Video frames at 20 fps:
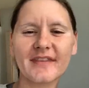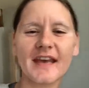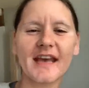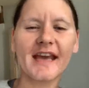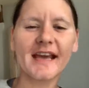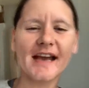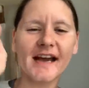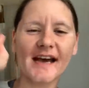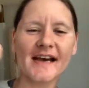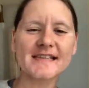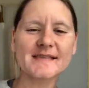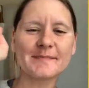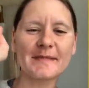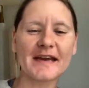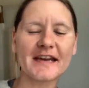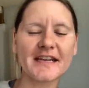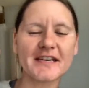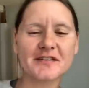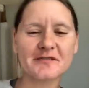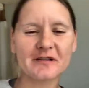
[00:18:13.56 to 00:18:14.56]
Hey guys,
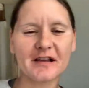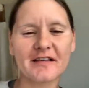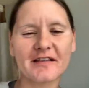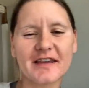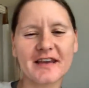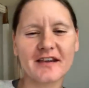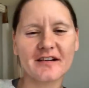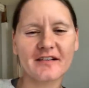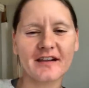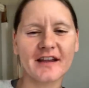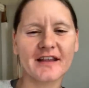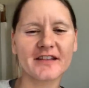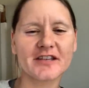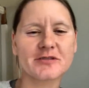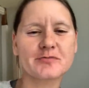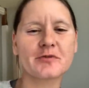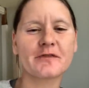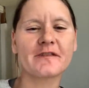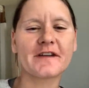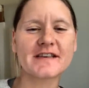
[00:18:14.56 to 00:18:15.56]
Maddie Durrell here,
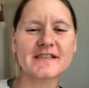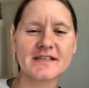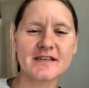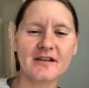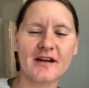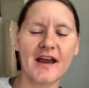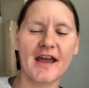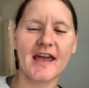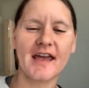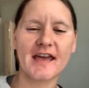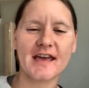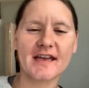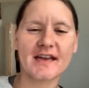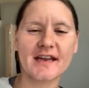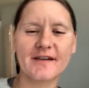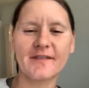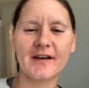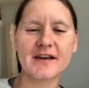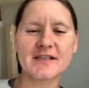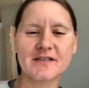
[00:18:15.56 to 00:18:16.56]
English professor and
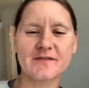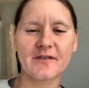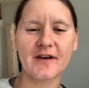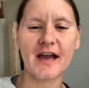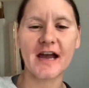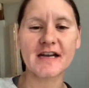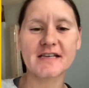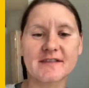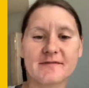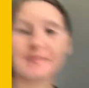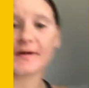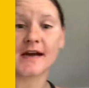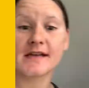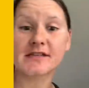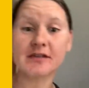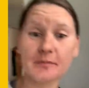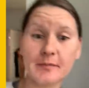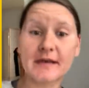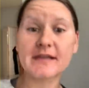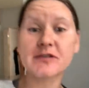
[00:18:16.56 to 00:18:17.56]
advisor for Active Minds,
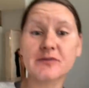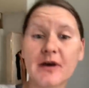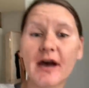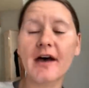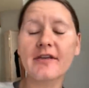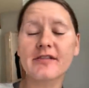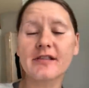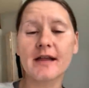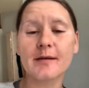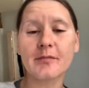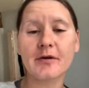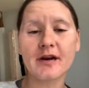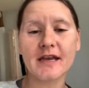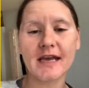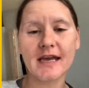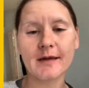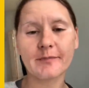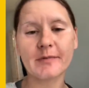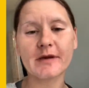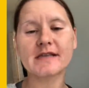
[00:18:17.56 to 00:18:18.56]
our mental health club on
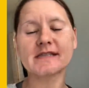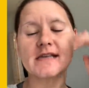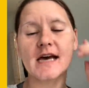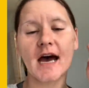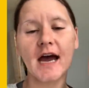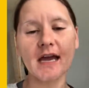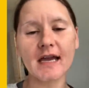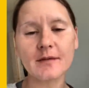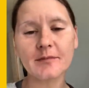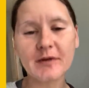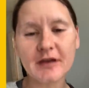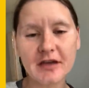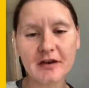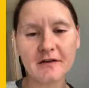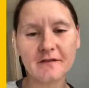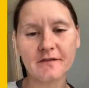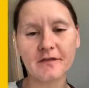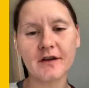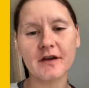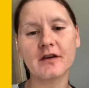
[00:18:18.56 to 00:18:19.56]
campus. I am
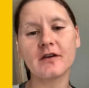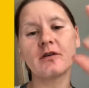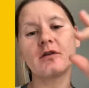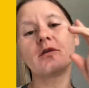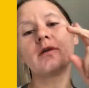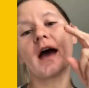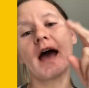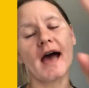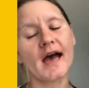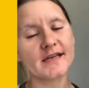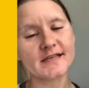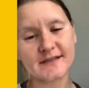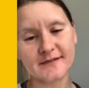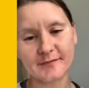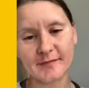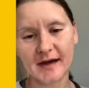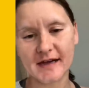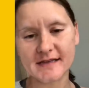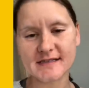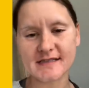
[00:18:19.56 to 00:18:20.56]
here for you. Active
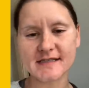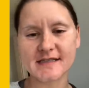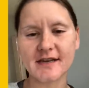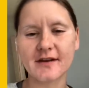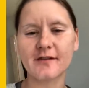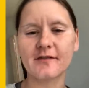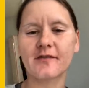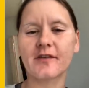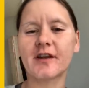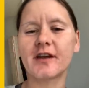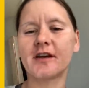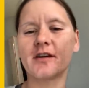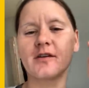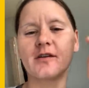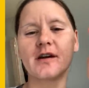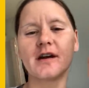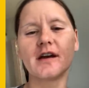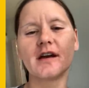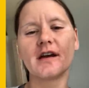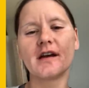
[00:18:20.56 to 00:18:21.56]
Minds is here for you.
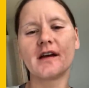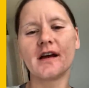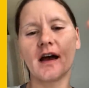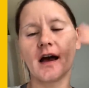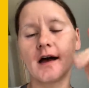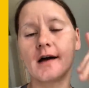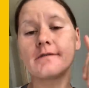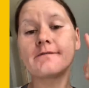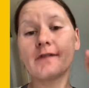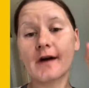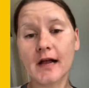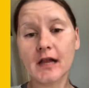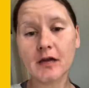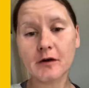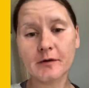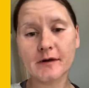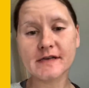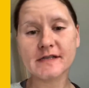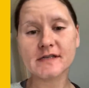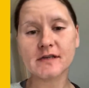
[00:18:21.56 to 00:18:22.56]

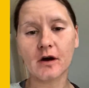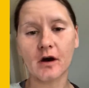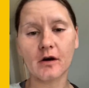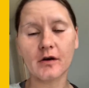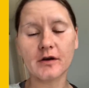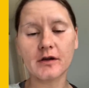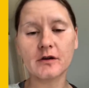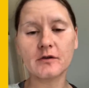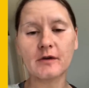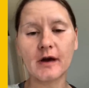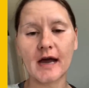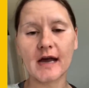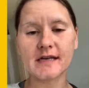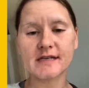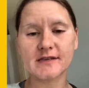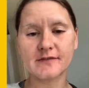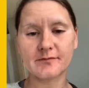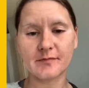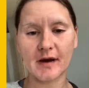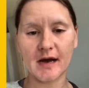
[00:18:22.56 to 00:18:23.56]
Follow us, RU
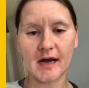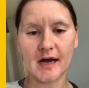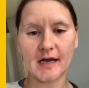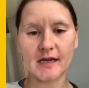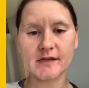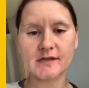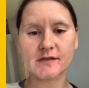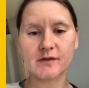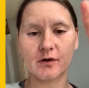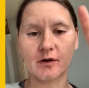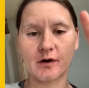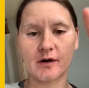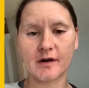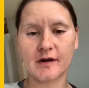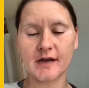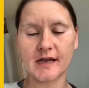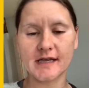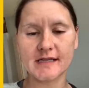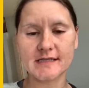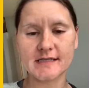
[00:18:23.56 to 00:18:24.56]
Active Minds,
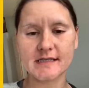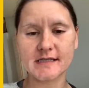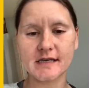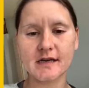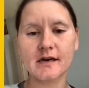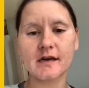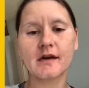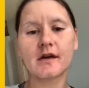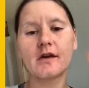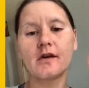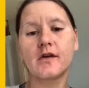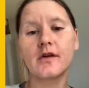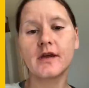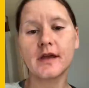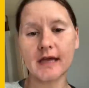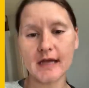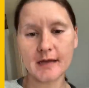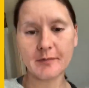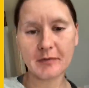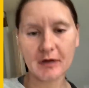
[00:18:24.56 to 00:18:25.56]
on Insta.
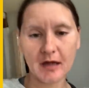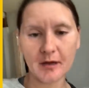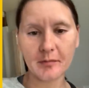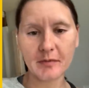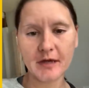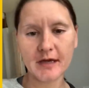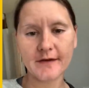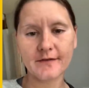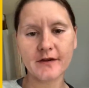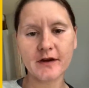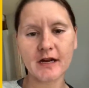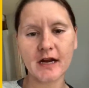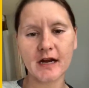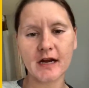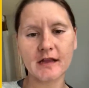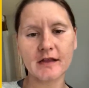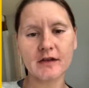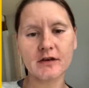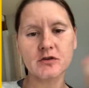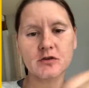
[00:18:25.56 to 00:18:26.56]
Email me if you need
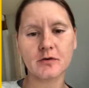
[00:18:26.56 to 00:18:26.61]
anything,